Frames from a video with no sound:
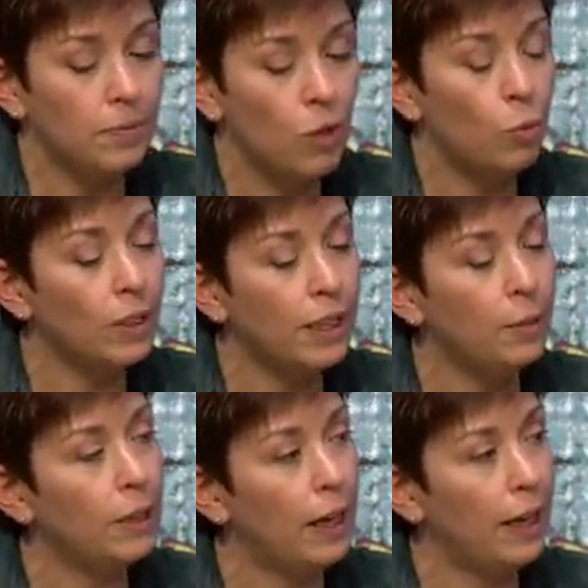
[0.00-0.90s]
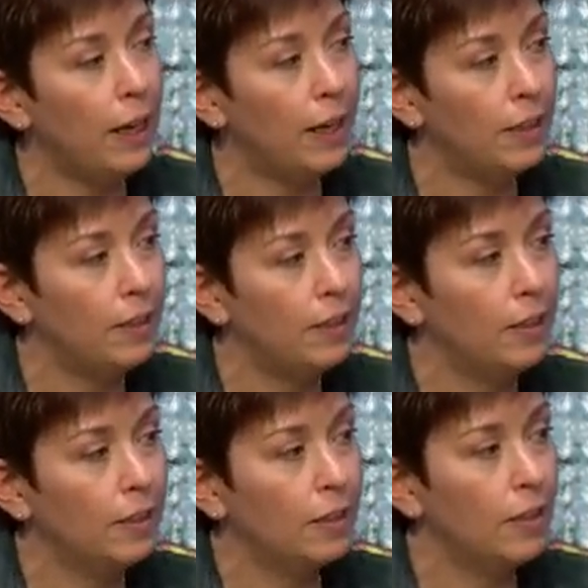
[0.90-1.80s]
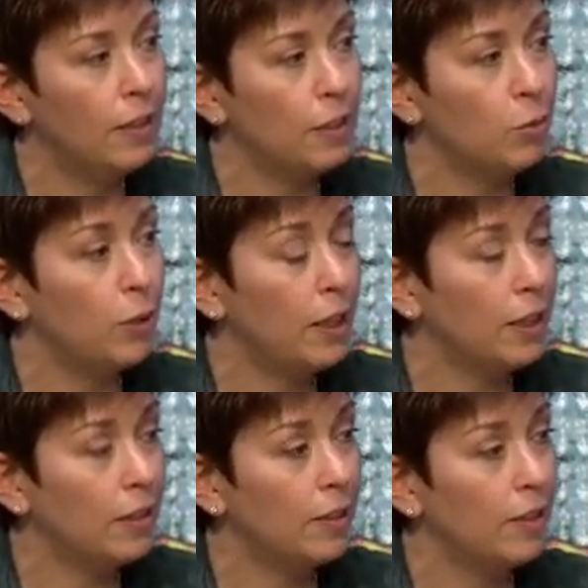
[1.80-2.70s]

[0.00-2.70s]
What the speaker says: What can we add this week